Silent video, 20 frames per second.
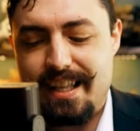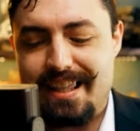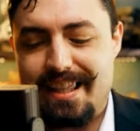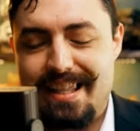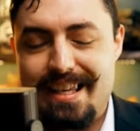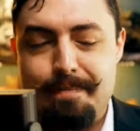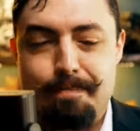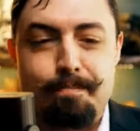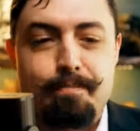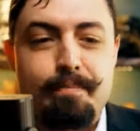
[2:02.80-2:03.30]

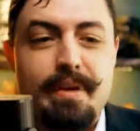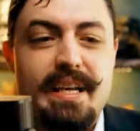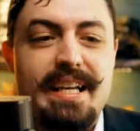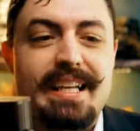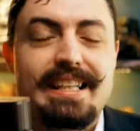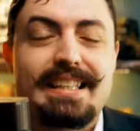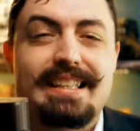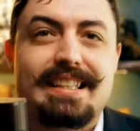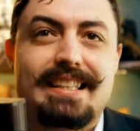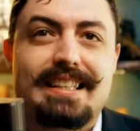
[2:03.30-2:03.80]
the
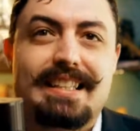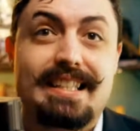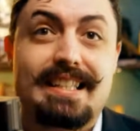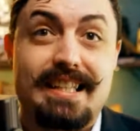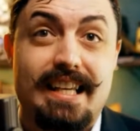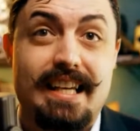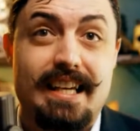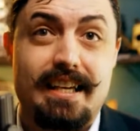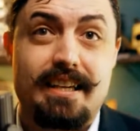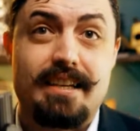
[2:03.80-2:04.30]
biggest
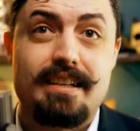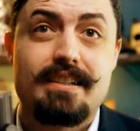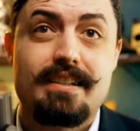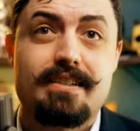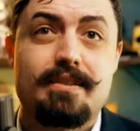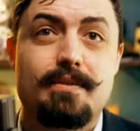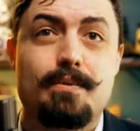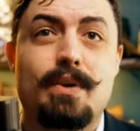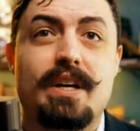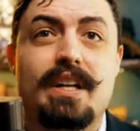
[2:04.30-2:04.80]
thing
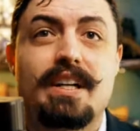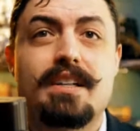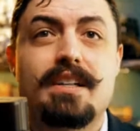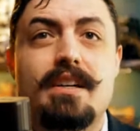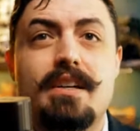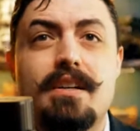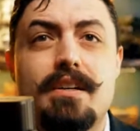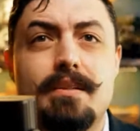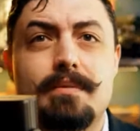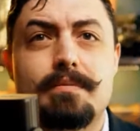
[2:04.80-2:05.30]
when it
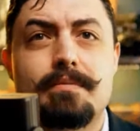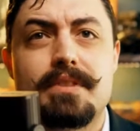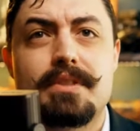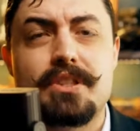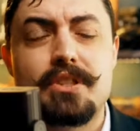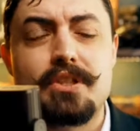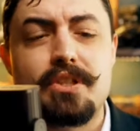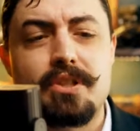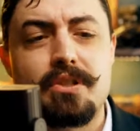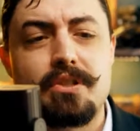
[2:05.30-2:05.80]
comes
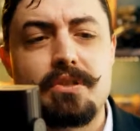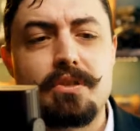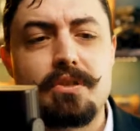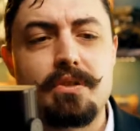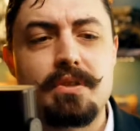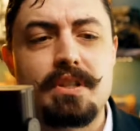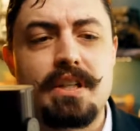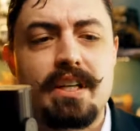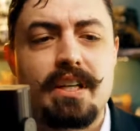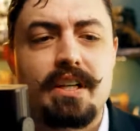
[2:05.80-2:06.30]

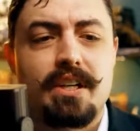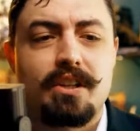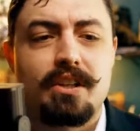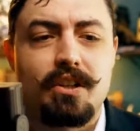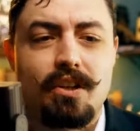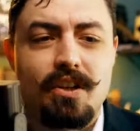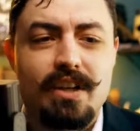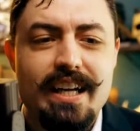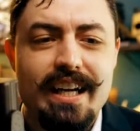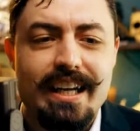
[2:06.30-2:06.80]
to
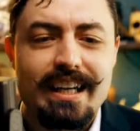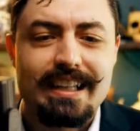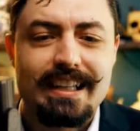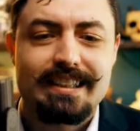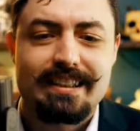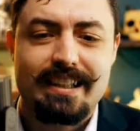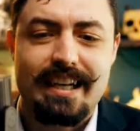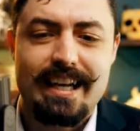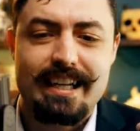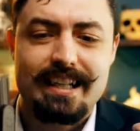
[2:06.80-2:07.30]
creating
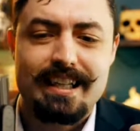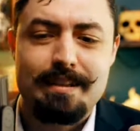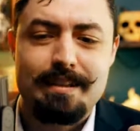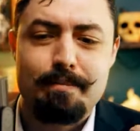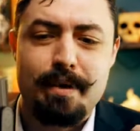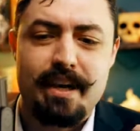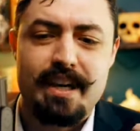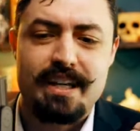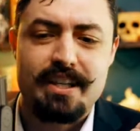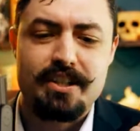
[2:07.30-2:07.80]
landing
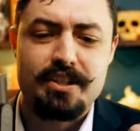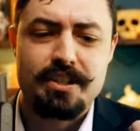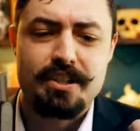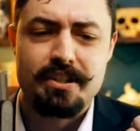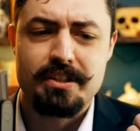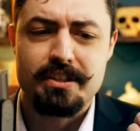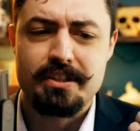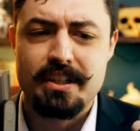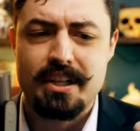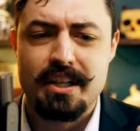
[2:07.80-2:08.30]

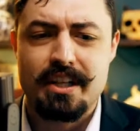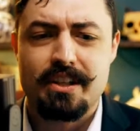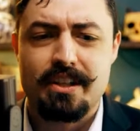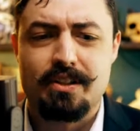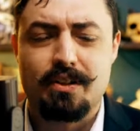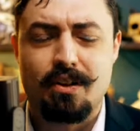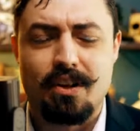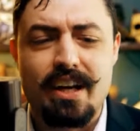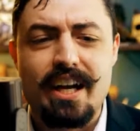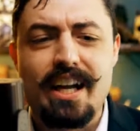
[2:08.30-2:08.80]
pages,
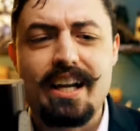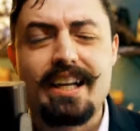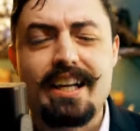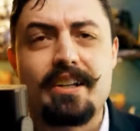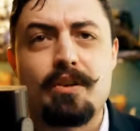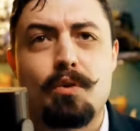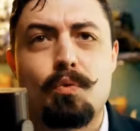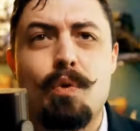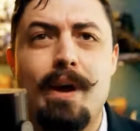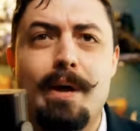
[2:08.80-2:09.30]
creating
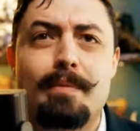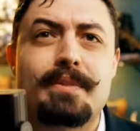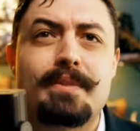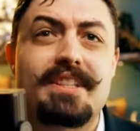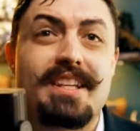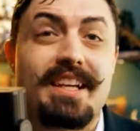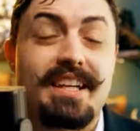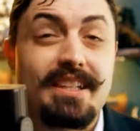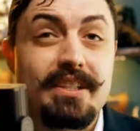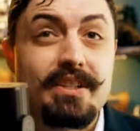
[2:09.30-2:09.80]
your
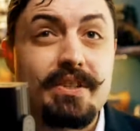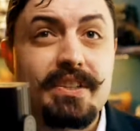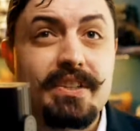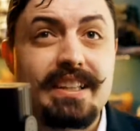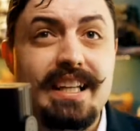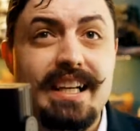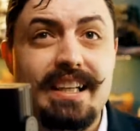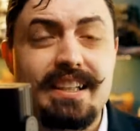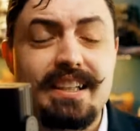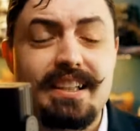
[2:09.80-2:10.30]
website, doing
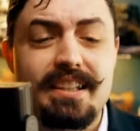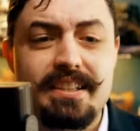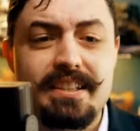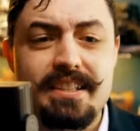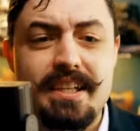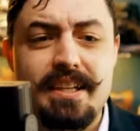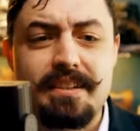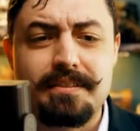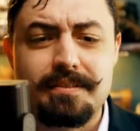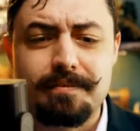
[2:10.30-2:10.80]
that kind of
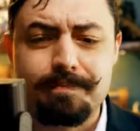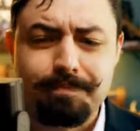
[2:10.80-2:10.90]
stuff,